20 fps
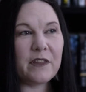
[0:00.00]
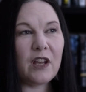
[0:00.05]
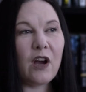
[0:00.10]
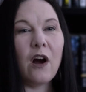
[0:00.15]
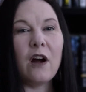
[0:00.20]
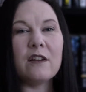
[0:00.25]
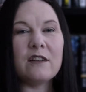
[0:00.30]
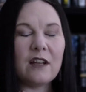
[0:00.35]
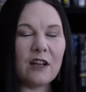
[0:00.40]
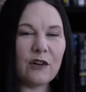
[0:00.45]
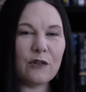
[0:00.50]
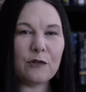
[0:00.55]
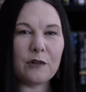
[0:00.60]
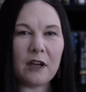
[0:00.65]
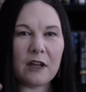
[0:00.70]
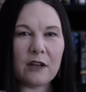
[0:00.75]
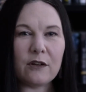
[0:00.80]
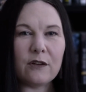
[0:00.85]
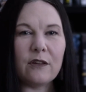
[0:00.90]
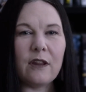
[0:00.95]
content
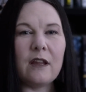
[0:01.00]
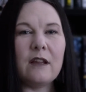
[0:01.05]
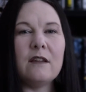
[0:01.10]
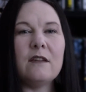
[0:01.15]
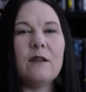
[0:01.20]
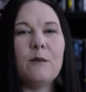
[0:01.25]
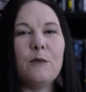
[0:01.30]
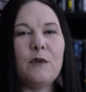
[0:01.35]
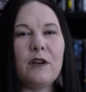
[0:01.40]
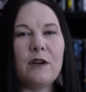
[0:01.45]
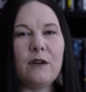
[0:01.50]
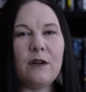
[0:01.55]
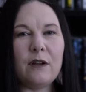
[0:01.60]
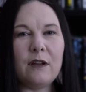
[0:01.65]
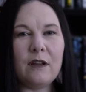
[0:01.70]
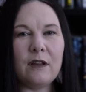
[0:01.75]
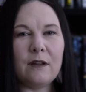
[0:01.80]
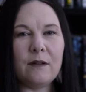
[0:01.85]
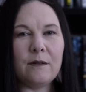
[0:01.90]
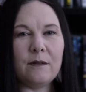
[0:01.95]
creator that someone
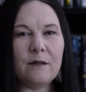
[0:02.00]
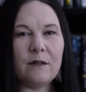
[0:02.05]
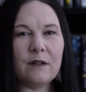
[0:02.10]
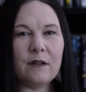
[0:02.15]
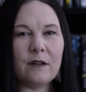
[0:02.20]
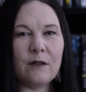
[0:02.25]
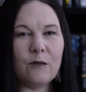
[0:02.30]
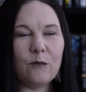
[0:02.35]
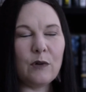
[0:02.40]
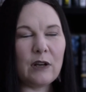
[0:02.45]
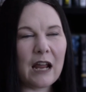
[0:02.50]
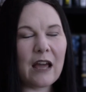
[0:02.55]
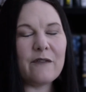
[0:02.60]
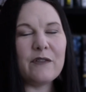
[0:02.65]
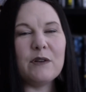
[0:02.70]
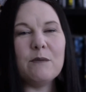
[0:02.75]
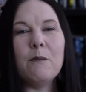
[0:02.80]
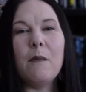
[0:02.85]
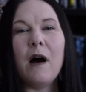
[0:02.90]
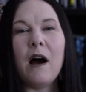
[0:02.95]
in, would have
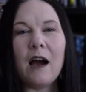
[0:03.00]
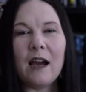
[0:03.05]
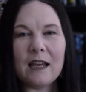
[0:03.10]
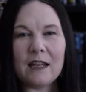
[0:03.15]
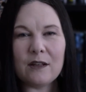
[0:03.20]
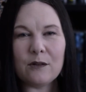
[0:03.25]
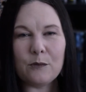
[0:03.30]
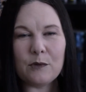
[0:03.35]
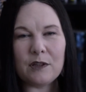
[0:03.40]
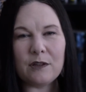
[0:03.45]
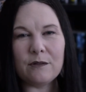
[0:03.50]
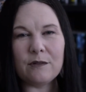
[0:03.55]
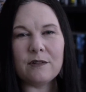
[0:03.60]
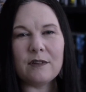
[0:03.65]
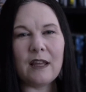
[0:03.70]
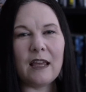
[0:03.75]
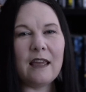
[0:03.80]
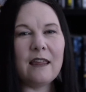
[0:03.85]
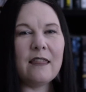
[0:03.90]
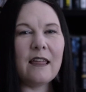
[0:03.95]
in mind when you
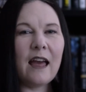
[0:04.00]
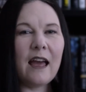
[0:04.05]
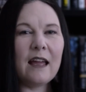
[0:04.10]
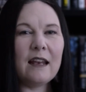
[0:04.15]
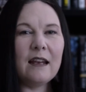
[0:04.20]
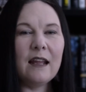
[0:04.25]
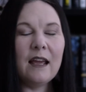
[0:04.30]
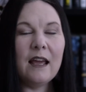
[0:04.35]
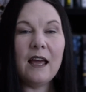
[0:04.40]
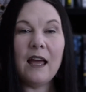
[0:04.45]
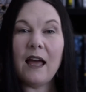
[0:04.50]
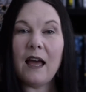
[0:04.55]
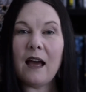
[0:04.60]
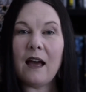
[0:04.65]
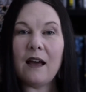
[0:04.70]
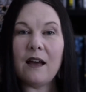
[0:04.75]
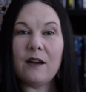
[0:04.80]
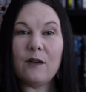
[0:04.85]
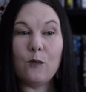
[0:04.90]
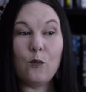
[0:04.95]
say that.
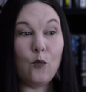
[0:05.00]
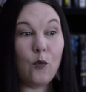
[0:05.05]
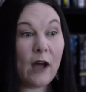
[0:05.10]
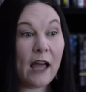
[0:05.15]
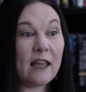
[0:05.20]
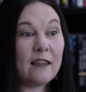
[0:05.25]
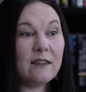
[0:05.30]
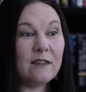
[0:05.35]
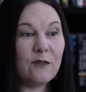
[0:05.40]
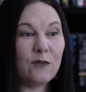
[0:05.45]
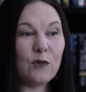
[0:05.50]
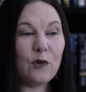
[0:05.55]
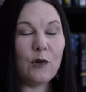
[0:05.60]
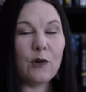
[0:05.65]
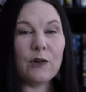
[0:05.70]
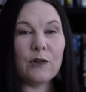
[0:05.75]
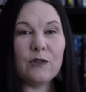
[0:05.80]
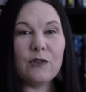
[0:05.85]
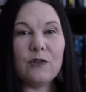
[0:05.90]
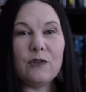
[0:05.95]
Uh, Wes, of
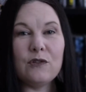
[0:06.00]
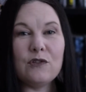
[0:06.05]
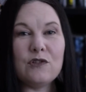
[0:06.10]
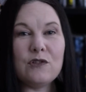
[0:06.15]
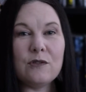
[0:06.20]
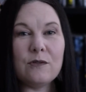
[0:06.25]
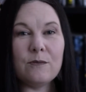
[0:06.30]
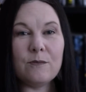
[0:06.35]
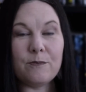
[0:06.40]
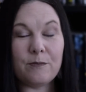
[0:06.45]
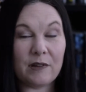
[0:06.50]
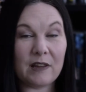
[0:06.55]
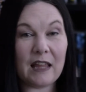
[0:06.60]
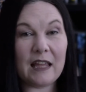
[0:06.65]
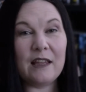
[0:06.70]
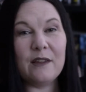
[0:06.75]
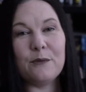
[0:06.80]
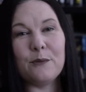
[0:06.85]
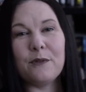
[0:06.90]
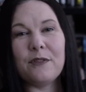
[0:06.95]
course,
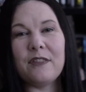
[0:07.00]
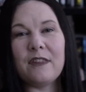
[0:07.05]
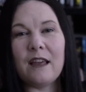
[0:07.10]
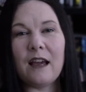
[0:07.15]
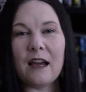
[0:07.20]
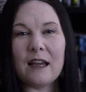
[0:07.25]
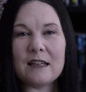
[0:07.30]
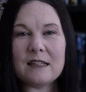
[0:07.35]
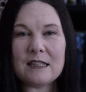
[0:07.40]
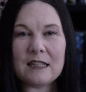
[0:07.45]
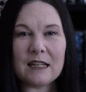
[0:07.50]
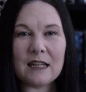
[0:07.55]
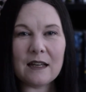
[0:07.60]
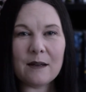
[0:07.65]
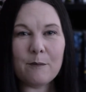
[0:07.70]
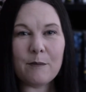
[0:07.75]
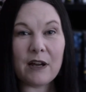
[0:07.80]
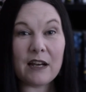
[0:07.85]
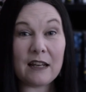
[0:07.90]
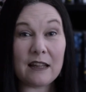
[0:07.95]
plays with the
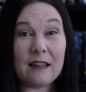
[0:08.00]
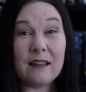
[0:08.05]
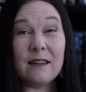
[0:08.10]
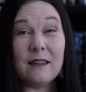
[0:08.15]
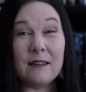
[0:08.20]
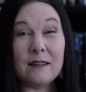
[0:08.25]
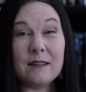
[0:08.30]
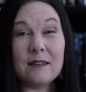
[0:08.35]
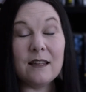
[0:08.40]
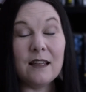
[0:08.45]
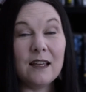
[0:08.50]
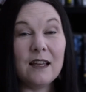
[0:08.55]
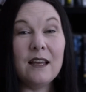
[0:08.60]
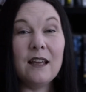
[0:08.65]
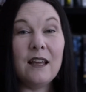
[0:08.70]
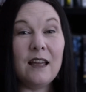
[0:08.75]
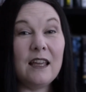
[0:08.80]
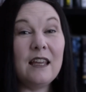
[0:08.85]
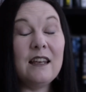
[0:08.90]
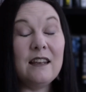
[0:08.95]
idea, but is
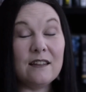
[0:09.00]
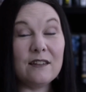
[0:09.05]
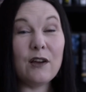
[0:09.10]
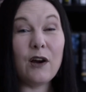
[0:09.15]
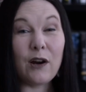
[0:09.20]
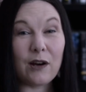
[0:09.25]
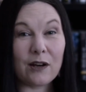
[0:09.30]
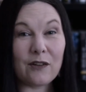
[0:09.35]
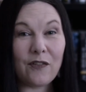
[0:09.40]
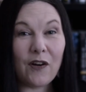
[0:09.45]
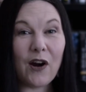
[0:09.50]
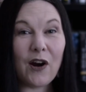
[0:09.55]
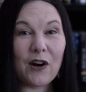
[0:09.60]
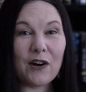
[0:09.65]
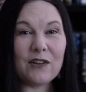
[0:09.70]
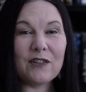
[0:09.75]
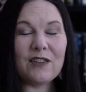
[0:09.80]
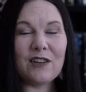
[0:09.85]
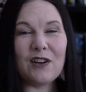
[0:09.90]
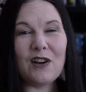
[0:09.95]
in his heart of
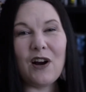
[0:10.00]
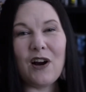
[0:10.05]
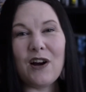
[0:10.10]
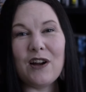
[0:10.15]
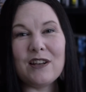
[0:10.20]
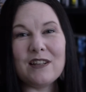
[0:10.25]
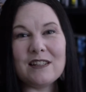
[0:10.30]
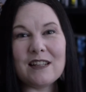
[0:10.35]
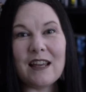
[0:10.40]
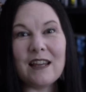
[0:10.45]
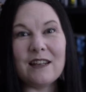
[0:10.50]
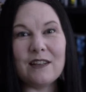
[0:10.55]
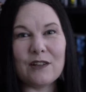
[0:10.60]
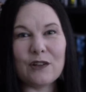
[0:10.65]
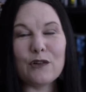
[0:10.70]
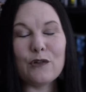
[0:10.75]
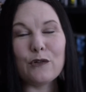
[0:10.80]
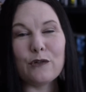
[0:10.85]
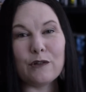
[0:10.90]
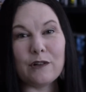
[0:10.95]
hearts a content
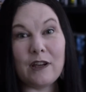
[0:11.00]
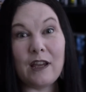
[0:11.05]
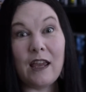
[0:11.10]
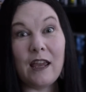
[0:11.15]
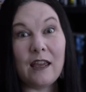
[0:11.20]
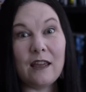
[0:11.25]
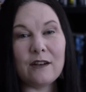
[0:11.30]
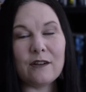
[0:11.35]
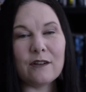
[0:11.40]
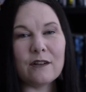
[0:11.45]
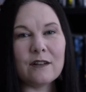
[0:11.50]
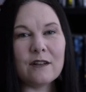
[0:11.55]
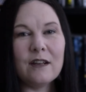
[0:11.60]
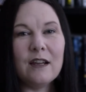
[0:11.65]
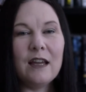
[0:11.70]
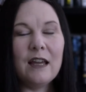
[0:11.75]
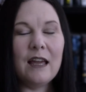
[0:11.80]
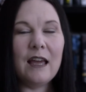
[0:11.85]
creator.